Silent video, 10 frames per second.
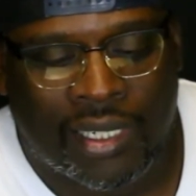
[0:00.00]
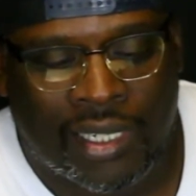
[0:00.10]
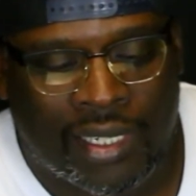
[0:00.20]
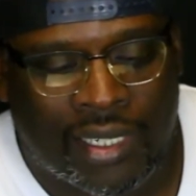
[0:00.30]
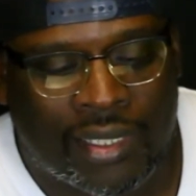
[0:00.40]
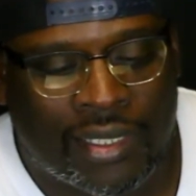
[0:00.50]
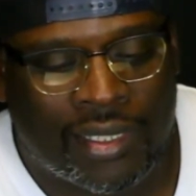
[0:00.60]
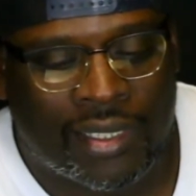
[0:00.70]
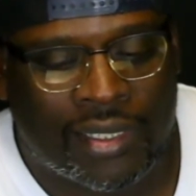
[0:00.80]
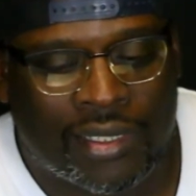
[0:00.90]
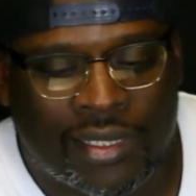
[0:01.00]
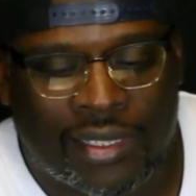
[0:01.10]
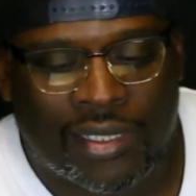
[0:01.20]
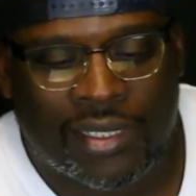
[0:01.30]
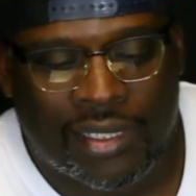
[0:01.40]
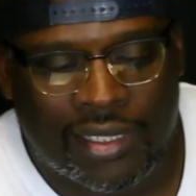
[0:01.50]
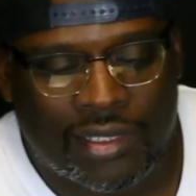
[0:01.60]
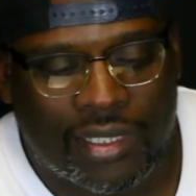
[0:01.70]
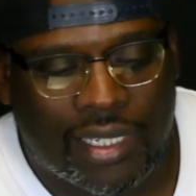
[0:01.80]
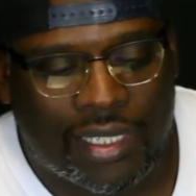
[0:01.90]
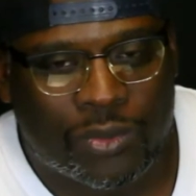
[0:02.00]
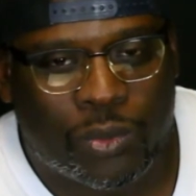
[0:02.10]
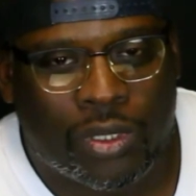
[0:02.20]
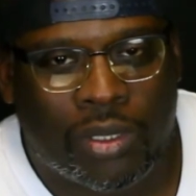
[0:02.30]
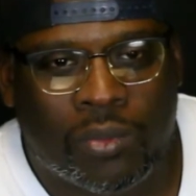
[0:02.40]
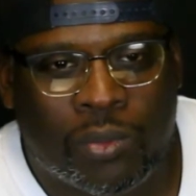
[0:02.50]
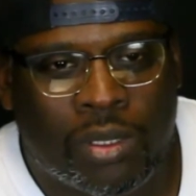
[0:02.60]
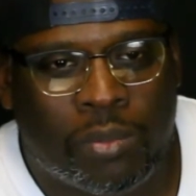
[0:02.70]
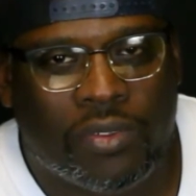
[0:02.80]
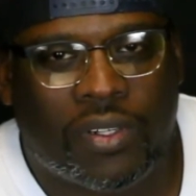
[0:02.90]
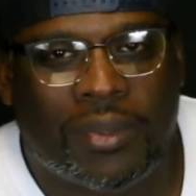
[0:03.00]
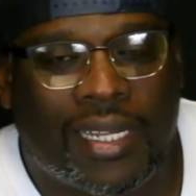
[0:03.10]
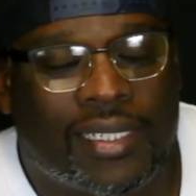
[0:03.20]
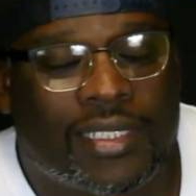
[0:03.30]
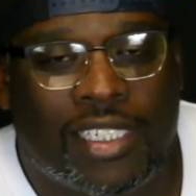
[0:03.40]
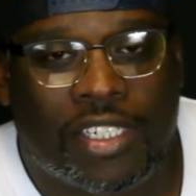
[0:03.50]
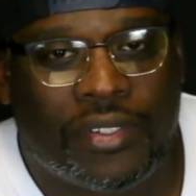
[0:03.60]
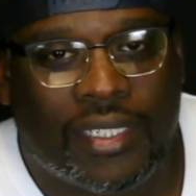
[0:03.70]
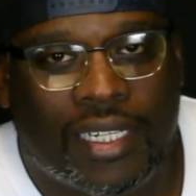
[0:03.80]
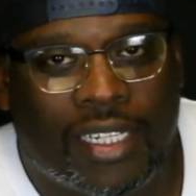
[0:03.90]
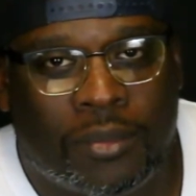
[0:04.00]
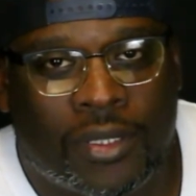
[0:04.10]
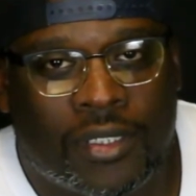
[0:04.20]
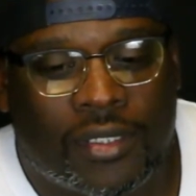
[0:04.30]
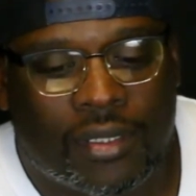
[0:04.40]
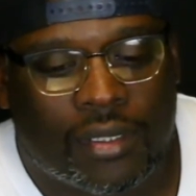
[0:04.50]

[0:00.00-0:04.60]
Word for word: and and these guys wanted want to be, I'm not a scary guy, bro.